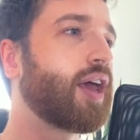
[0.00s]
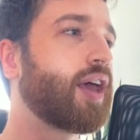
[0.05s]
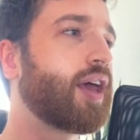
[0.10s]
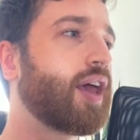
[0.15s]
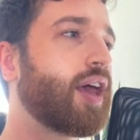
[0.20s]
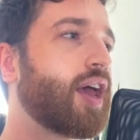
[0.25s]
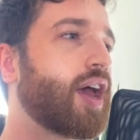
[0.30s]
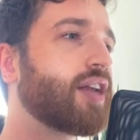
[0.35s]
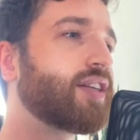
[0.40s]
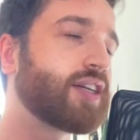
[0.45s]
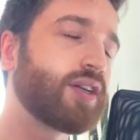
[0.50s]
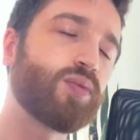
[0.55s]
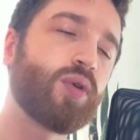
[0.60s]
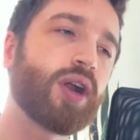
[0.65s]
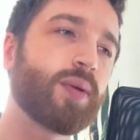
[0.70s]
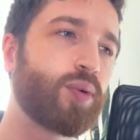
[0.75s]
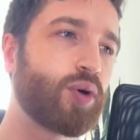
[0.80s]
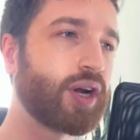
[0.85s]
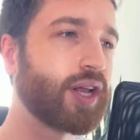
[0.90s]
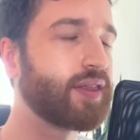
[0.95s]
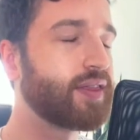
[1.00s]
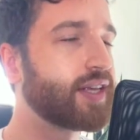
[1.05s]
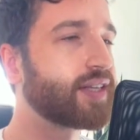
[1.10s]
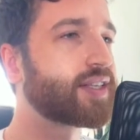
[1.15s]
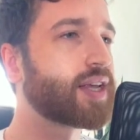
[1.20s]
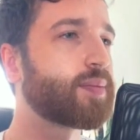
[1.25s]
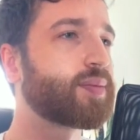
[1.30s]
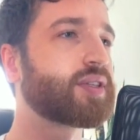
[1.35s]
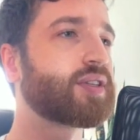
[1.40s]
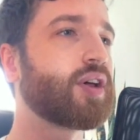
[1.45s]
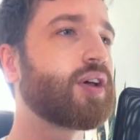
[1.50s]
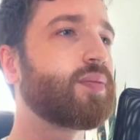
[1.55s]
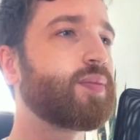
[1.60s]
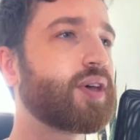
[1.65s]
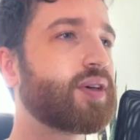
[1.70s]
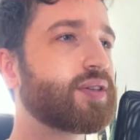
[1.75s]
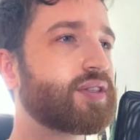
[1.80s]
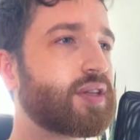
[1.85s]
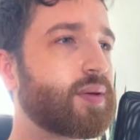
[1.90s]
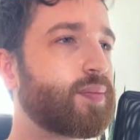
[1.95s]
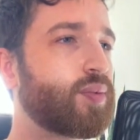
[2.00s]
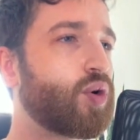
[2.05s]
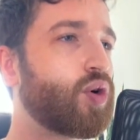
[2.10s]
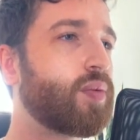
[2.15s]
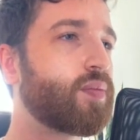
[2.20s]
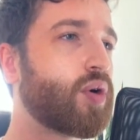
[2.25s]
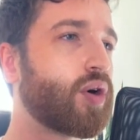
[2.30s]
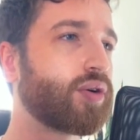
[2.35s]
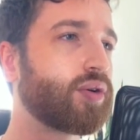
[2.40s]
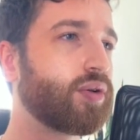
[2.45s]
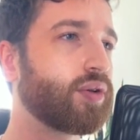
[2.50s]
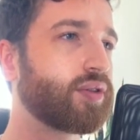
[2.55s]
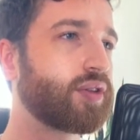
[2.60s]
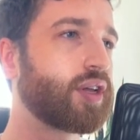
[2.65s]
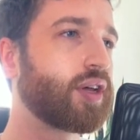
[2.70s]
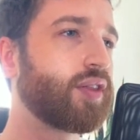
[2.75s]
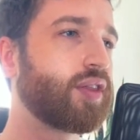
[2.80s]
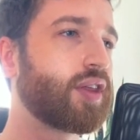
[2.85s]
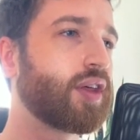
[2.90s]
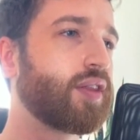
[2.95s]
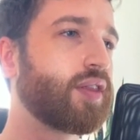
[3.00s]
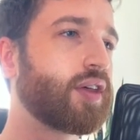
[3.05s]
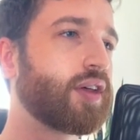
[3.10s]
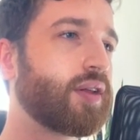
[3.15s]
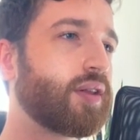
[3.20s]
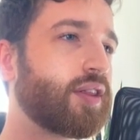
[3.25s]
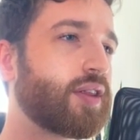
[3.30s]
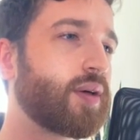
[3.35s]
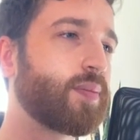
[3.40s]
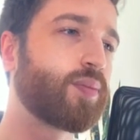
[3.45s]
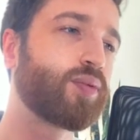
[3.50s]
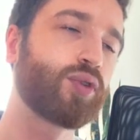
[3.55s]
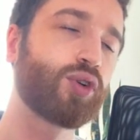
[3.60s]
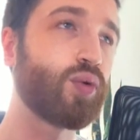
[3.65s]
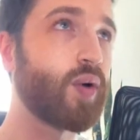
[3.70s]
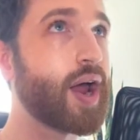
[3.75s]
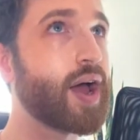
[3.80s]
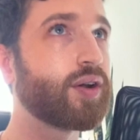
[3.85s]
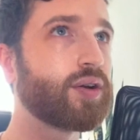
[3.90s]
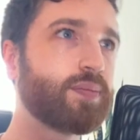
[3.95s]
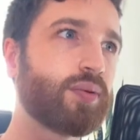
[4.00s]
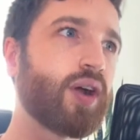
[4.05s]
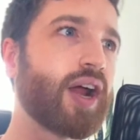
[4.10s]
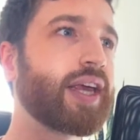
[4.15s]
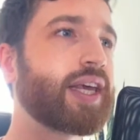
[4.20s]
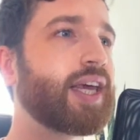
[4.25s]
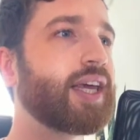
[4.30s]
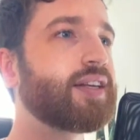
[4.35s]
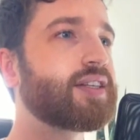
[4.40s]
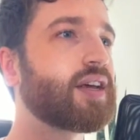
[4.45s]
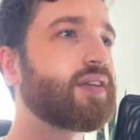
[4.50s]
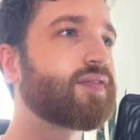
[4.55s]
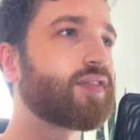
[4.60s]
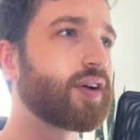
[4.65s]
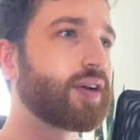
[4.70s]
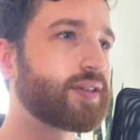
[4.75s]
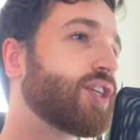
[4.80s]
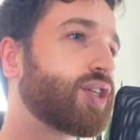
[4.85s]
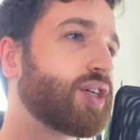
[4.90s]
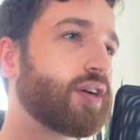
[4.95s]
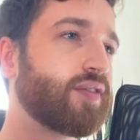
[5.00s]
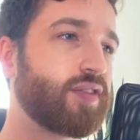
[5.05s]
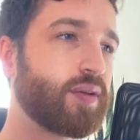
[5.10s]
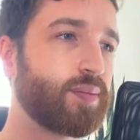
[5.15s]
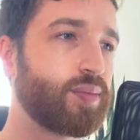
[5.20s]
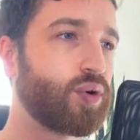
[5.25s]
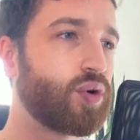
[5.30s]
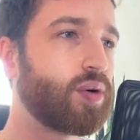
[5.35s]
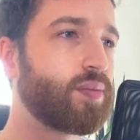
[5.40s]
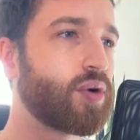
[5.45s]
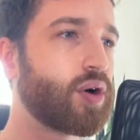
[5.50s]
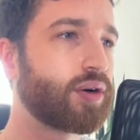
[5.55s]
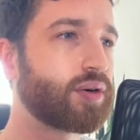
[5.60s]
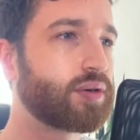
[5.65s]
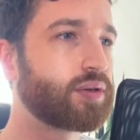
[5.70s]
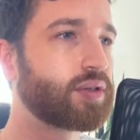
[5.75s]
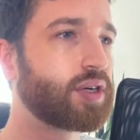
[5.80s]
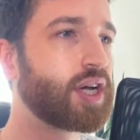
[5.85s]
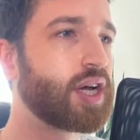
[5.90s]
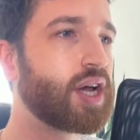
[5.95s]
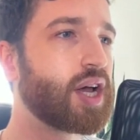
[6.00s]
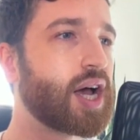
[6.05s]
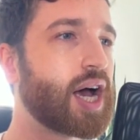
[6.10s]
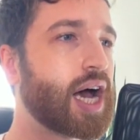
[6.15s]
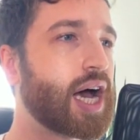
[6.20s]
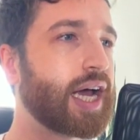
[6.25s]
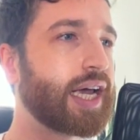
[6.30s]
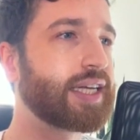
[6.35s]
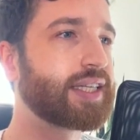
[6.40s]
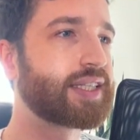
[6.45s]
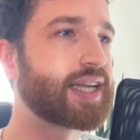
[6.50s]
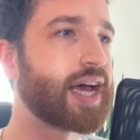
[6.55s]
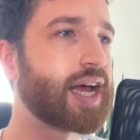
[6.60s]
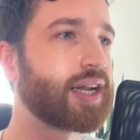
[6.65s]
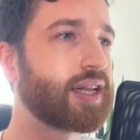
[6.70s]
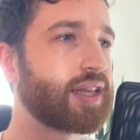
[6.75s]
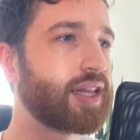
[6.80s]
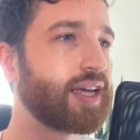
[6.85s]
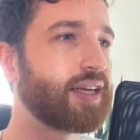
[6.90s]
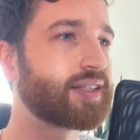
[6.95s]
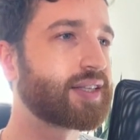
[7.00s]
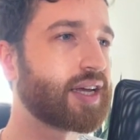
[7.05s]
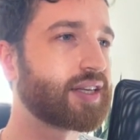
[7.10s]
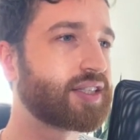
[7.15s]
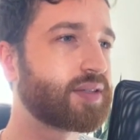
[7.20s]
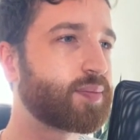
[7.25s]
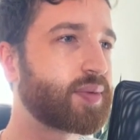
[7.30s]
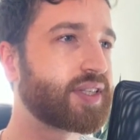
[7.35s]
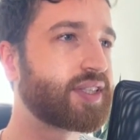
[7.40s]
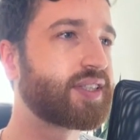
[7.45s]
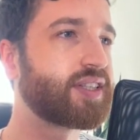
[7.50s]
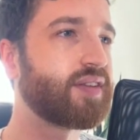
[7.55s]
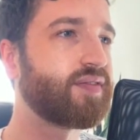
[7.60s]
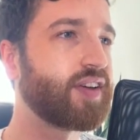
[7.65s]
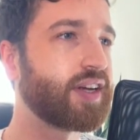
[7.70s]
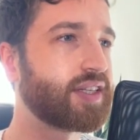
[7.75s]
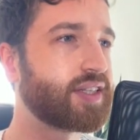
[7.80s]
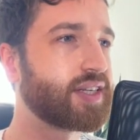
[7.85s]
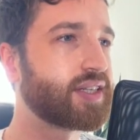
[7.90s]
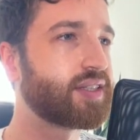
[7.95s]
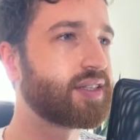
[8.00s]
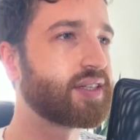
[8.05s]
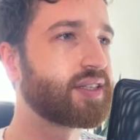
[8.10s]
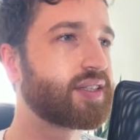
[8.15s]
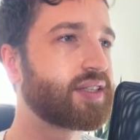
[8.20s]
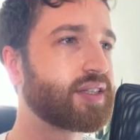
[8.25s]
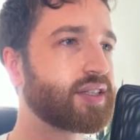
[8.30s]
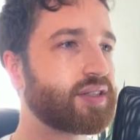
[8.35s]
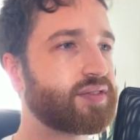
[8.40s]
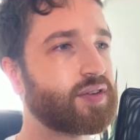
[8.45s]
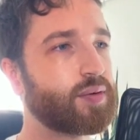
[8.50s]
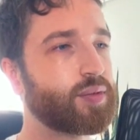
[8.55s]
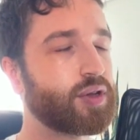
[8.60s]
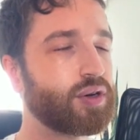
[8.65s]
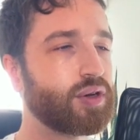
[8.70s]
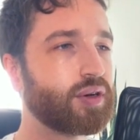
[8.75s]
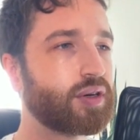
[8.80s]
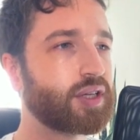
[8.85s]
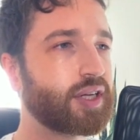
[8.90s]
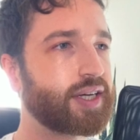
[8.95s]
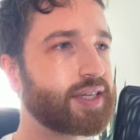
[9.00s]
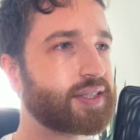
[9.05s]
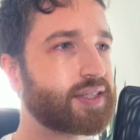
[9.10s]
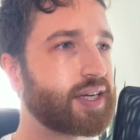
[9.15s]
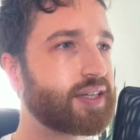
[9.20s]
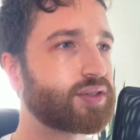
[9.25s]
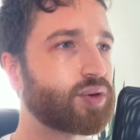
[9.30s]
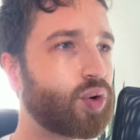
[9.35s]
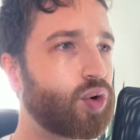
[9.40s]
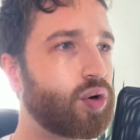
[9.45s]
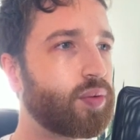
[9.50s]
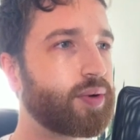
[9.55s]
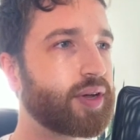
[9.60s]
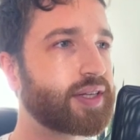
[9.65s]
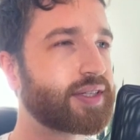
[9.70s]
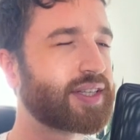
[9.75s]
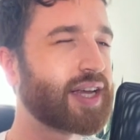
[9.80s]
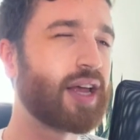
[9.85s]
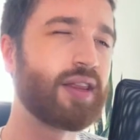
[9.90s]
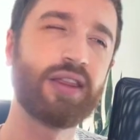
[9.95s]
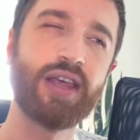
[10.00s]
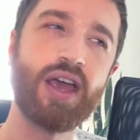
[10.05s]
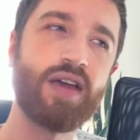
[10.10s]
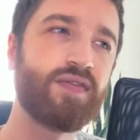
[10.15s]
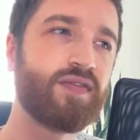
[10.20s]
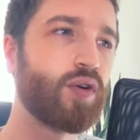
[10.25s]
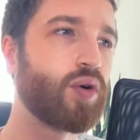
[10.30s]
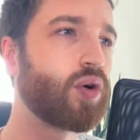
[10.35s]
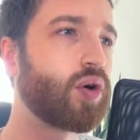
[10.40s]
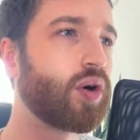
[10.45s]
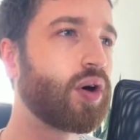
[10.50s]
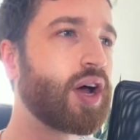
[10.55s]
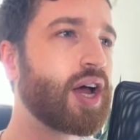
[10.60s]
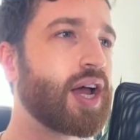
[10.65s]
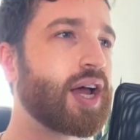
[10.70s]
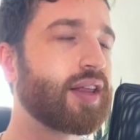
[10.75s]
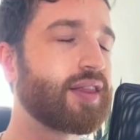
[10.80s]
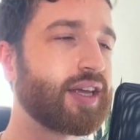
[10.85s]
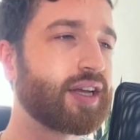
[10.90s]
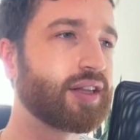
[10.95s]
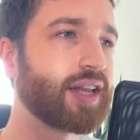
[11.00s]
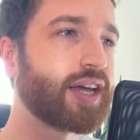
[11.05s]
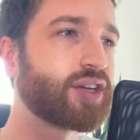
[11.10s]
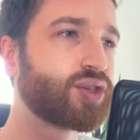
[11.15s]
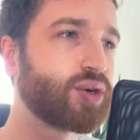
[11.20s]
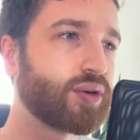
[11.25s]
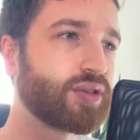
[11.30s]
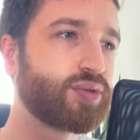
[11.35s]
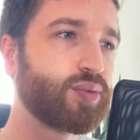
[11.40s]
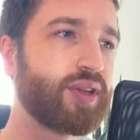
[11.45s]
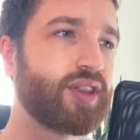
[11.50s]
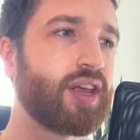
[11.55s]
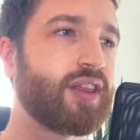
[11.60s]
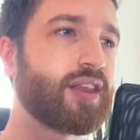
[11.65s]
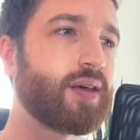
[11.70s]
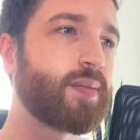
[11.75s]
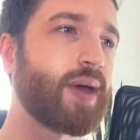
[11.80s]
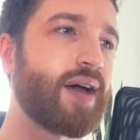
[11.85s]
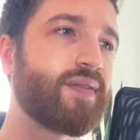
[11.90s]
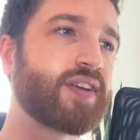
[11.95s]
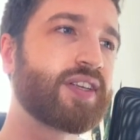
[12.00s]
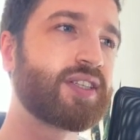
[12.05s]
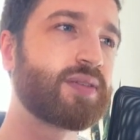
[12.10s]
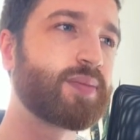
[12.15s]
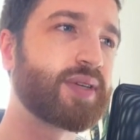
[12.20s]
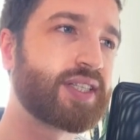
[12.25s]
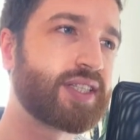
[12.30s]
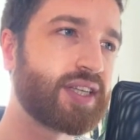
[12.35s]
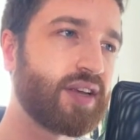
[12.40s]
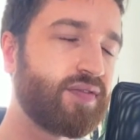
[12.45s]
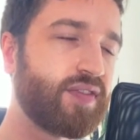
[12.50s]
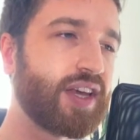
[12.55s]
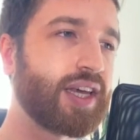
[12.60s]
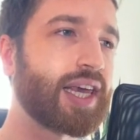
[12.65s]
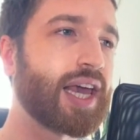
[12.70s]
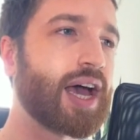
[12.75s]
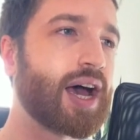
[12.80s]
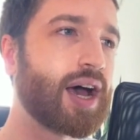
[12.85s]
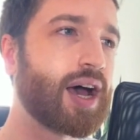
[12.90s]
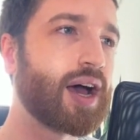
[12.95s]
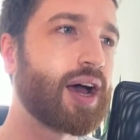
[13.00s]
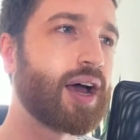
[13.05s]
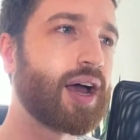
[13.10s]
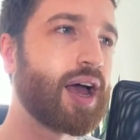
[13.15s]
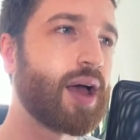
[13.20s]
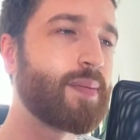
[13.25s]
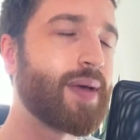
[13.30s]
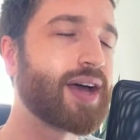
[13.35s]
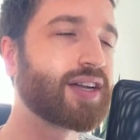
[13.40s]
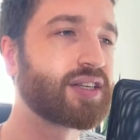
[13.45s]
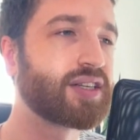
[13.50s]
I did want to put it in this episode because the Bohr model, the groundbreaking difference of the Bohr model is that these are specific distances from the nucleus, these orbits, and therefore the electrons within them have a specific amount of